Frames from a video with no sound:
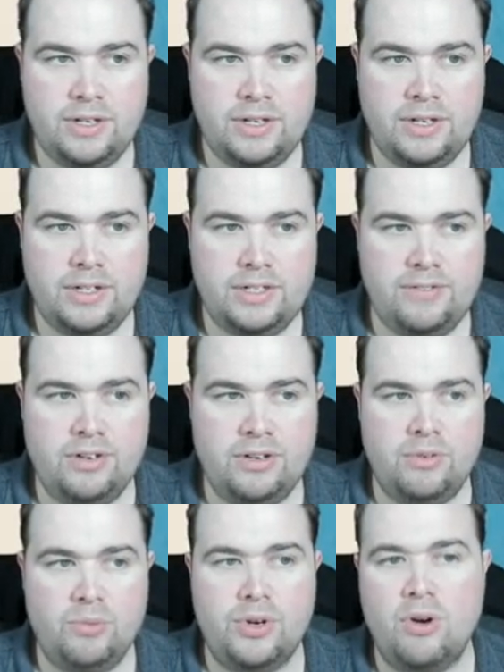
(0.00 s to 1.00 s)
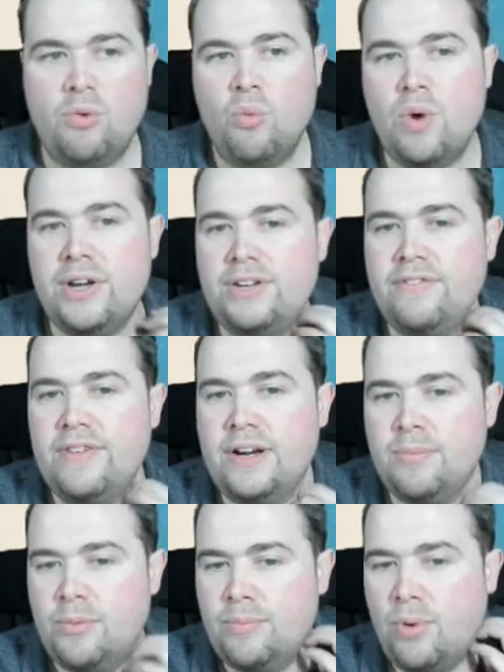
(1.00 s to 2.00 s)
Let's have a look at, we've got one
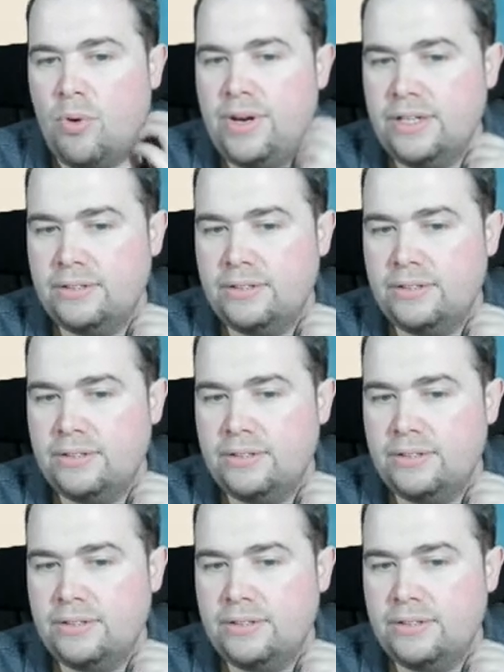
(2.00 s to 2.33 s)
development point.